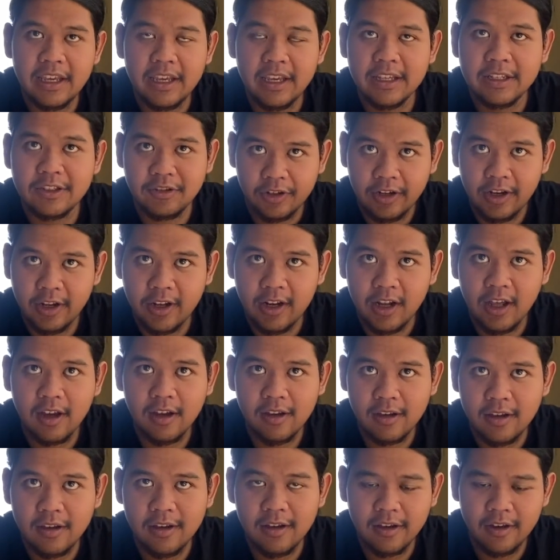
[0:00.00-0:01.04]
It's 3
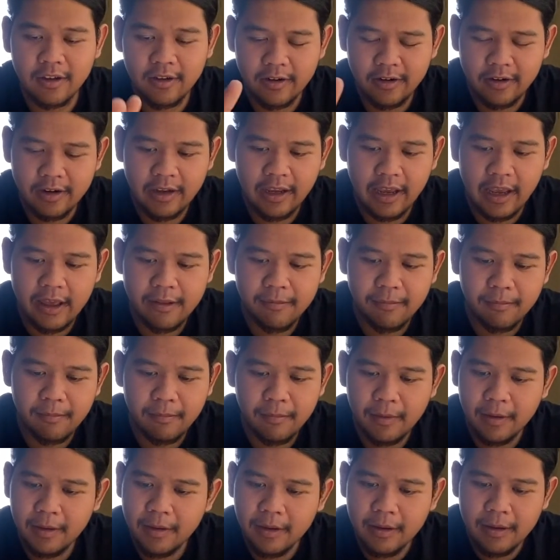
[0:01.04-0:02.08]
o'clock, and
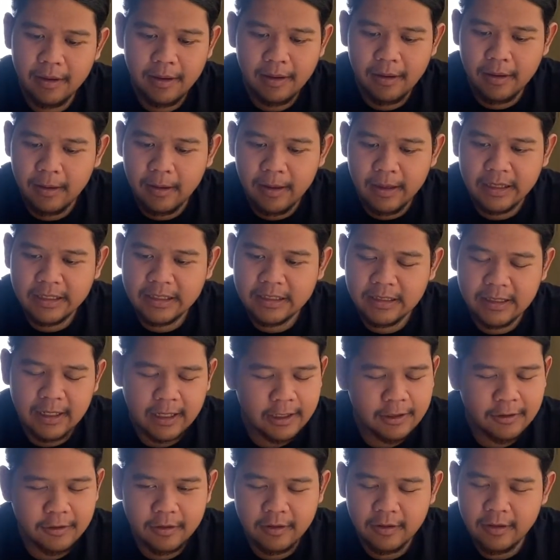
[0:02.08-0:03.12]
it
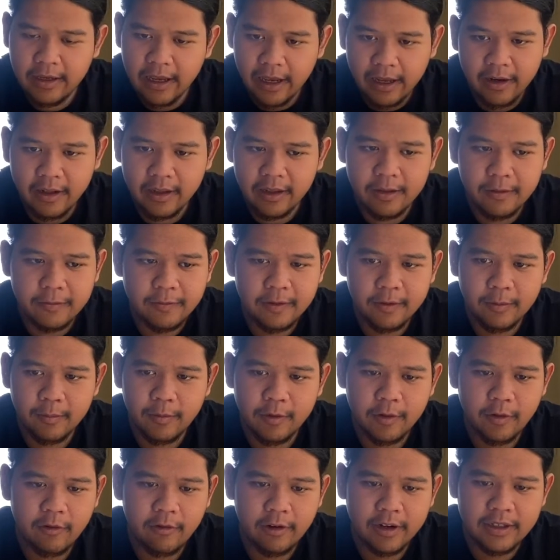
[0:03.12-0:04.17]
starts to getting even
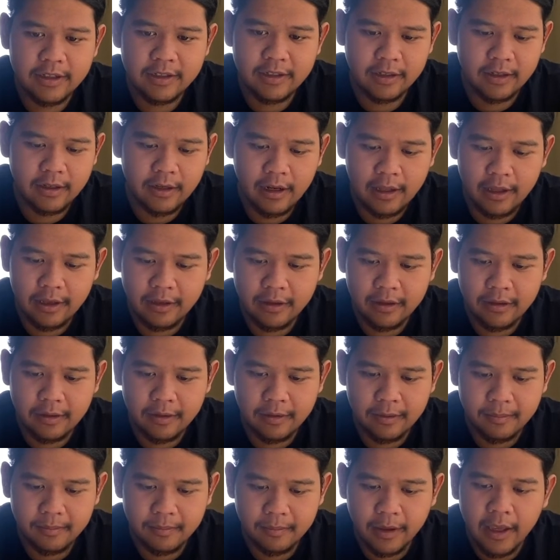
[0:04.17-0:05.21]
more crazy. Like
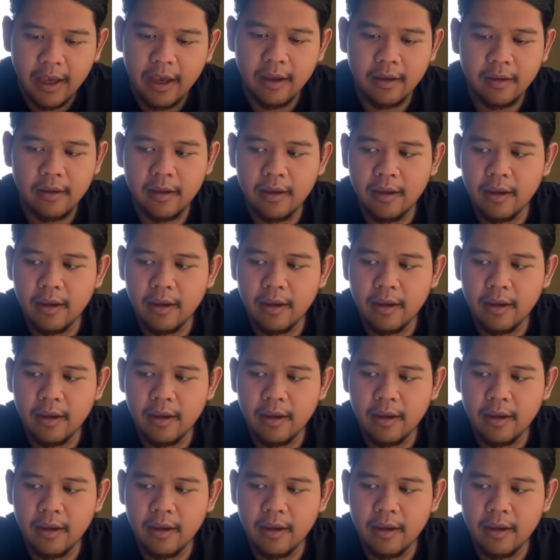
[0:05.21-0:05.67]
yeah,